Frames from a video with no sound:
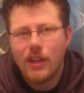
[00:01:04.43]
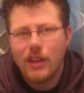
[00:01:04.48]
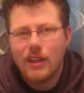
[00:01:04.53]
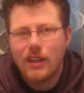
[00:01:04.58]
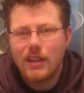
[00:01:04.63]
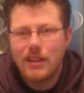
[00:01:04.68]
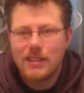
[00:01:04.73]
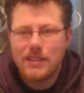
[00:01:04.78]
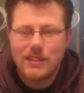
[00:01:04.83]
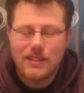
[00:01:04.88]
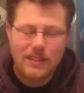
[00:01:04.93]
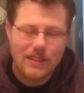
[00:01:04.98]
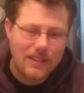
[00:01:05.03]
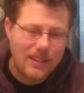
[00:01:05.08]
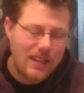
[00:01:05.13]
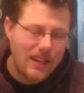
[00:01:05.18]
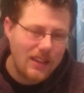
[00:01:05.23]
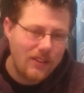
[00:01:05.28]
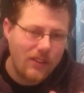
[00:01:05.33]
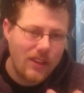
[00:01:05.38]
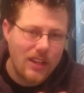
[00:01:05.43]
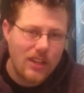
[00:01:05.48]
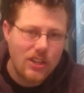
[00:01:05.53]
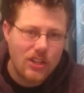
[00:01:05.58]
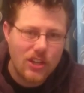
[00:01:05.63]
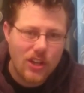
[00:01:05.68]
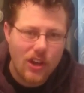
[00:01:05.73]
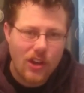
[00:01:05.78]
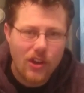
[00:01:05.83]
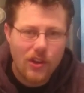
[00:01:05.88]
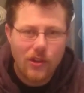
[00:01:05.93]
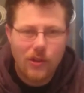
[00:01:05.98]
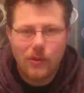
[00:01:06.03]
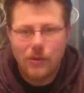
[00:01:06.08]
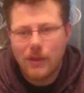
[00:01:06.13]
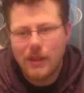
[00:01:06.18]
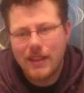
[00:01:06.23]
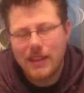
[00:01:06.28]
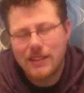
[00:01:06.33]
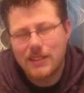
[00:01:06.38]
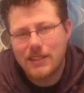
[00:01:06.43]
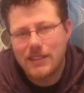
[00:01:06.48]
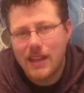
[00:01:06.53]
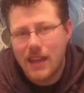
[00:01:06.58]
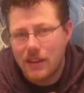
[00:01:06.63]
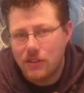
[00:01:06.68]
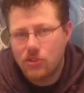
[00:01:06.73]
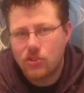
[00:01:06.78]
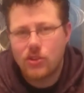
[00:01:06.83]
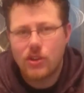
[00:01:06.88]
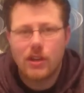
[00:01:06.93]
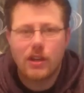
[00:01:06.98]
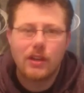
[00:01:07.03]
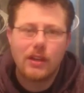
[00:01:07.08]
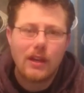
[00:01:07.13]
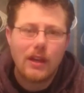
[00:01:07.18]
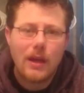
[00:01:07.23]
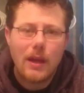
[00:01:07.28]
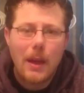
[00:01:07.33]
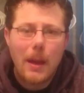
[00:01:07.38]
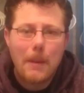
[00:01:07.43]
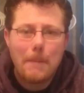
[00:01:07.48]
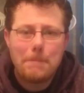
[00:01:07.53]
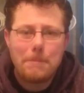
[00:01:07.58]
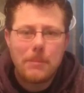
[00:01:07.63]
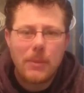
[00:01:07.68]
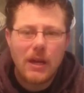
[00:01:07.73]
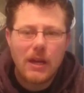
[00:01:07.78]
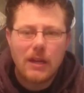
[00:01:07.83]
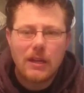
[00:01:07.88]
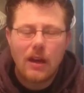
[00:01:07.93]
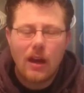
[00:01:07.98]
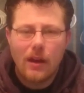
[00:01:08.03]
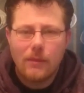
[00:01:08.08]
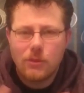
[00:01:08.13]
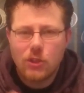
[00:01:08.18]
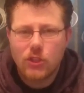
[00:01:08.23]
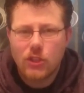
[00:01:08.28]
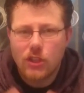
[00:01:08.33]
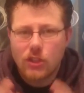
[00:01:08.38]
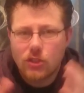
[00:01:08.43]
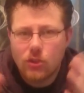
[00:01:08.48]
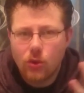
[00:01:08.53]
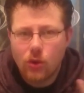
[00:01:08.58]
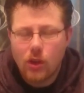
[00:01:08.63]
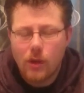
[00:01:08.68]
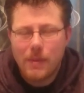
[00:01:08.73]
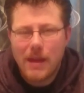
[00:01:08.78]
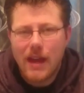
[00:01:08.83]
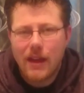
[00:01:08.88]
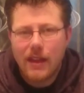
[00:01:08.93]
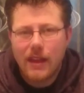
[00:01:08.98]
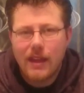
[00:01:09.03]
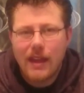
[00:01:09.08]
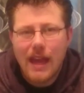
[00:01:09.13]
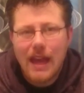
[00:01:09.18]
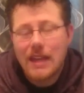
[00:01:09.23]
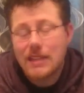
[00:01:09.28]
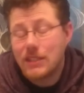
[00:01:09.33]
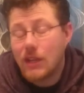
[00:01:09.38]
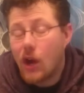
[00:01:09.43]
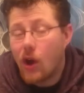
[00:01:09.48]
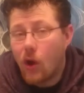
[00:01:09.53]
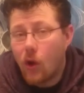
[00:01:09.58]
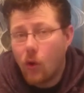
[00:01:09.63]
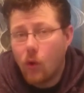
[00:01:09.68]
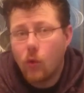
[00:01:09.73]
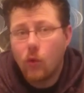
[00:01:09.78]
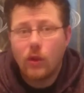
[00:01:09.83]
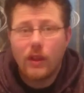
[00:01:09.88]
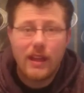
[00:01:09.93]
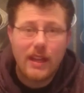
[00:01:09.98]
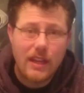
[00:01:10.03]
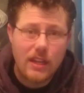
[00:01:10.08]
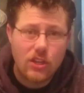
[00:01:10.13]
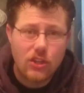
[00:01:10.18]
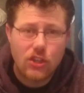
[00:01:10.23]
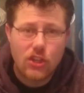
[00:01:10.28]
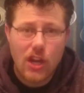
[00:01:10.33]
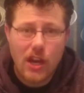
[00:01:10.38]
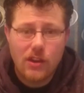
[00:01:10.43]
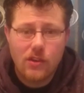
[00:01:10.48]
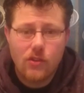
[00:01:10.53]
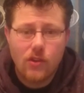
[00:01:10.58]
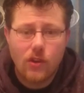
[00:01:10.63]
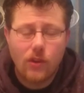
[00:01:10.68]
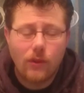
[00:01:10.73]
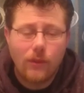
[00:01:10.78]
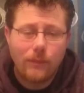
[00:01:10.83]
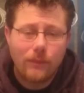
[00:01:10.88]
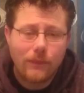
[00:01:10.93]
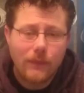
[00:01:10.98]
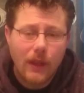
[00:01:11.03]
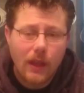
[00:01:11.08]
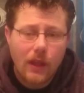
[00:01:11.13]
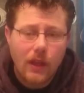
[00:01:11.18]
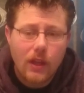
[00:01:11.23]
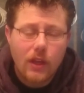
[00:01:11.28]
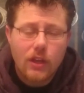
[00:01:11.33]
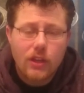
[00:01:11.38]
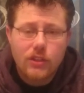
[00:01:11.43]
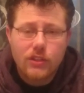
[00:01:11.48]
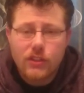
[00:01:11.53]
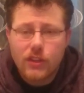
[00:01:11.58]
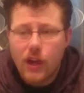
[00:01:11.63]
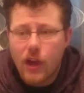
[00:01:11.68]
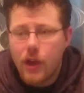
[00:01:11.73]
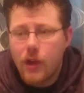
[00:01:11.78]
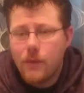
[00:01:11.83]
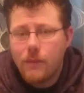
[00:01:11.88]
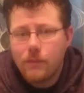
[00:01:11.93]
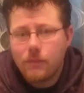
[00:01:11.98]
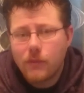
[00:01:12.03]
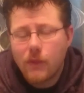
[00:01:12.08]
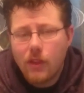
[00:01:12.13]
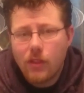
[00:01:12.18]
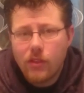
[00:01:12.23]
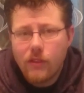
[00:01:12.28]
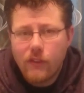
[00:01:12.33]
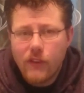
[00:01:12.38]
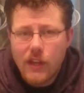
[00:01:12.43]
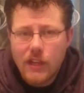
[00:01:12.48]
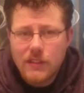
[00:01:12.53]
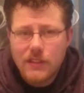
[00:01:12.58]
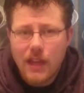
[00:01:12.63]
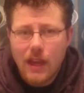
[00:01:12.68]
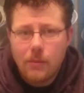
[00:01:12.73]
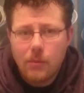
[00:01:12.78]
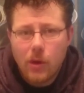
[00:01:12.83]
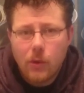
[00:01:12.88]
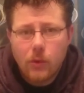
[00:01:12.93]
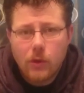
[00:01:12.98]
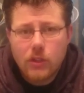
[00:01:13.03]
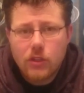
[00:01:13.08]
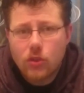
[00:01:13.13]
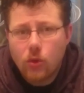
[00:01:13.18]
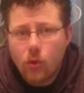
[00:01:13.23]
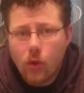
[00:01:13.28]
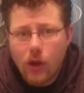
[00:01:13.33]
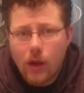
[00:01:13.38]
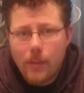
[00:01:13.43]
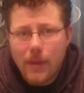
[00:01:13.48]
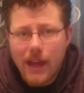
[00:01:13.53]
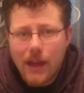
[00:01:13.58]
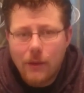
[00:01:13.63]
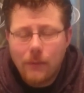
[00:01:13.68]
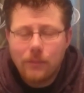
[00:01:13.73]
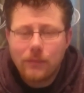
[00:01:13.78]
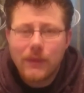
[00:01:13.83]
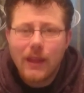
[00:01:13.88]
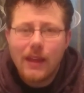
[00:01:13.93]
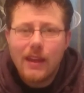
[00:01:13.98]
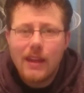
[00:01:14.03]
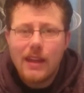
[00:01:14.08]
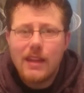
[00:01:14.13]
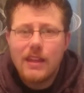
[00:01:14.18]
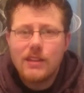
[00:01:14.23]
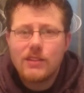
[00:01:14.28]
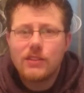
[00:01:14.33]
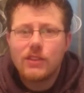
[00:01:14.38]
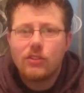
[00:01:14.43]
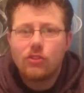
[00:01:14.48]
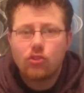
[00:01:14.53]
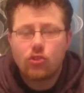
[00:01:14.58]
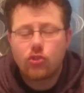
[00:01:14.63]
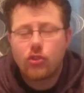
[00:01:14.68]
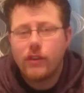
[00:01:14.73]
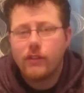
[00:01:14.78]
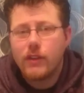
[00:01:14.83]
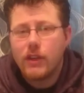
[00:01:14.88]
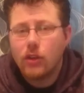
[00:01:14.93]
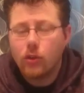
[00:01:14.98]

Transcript: a TV show, etc. But I'm just going to talk about it as a whole in general. So the first game I want to talk about is Trivial